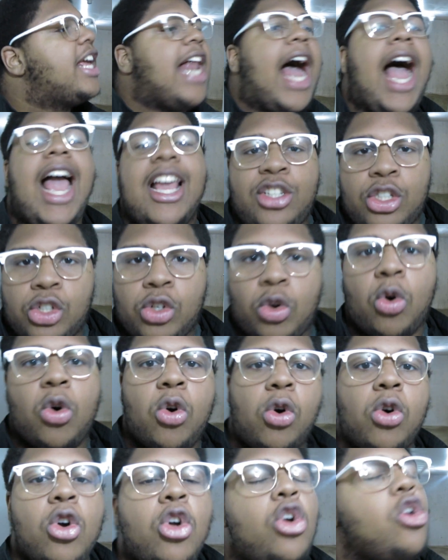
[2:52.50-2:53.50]
high
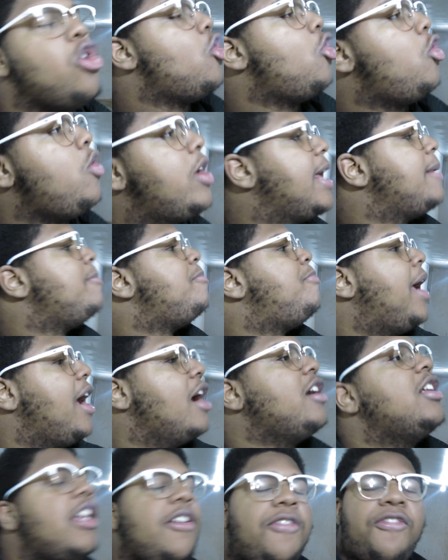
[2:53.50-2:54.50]
school, who can
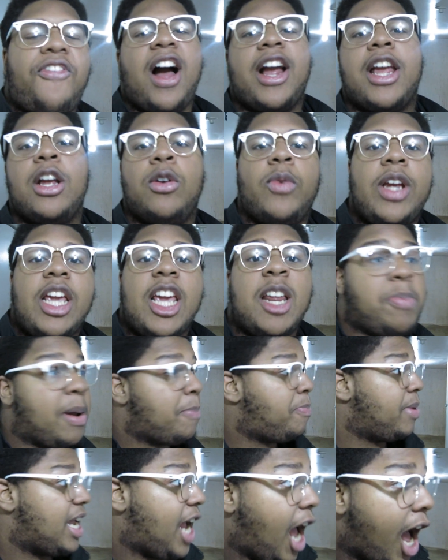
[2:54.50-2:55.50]
barely fucking read. But
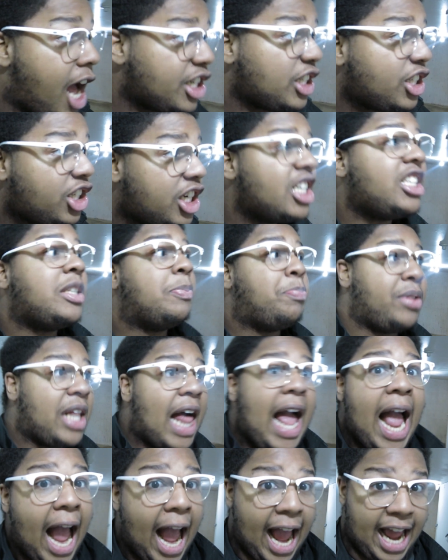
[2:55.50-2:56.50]
because she's
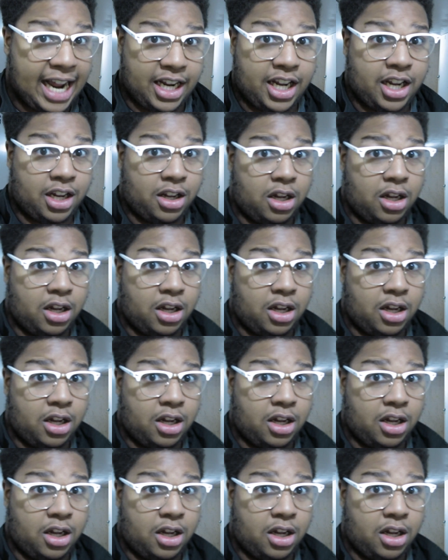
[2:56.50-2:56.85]
black,